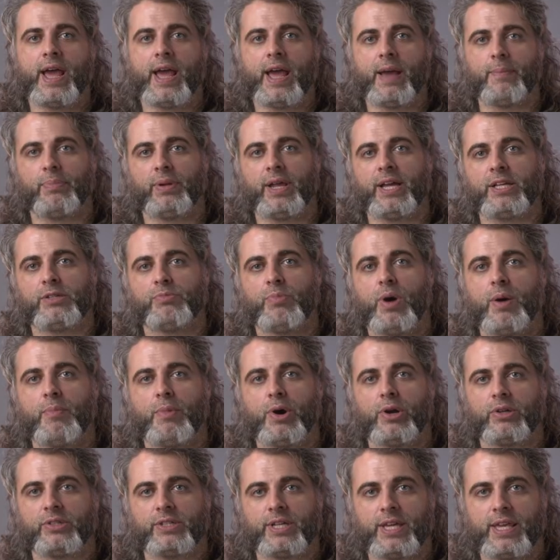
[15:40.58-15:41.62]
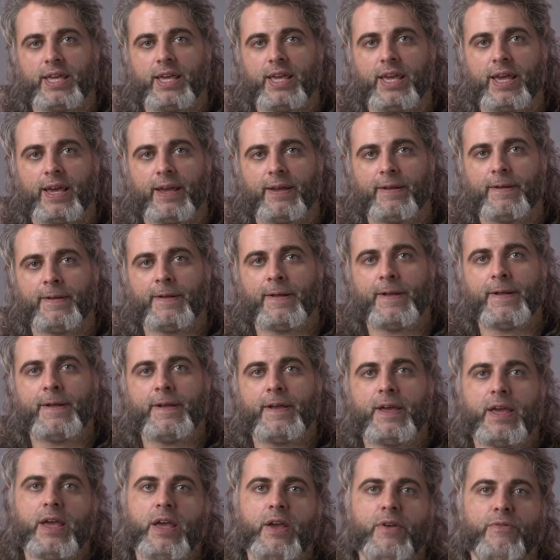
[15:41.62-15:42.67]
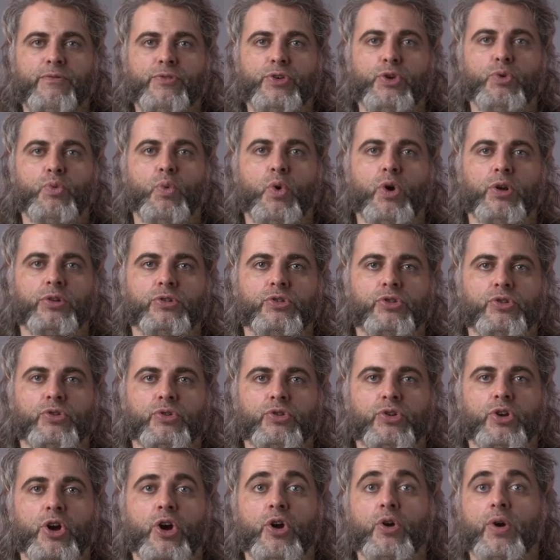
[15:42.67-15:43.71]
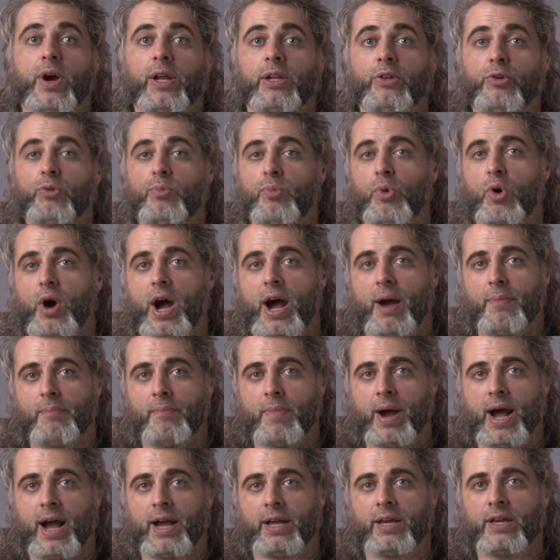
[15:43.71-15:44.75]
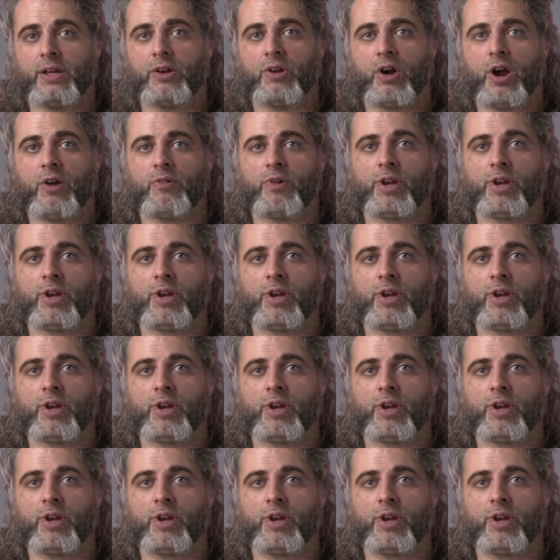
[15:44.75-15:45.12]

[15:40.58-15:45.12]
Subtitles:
and place my monitor here. If you want to go a little more upmarket, I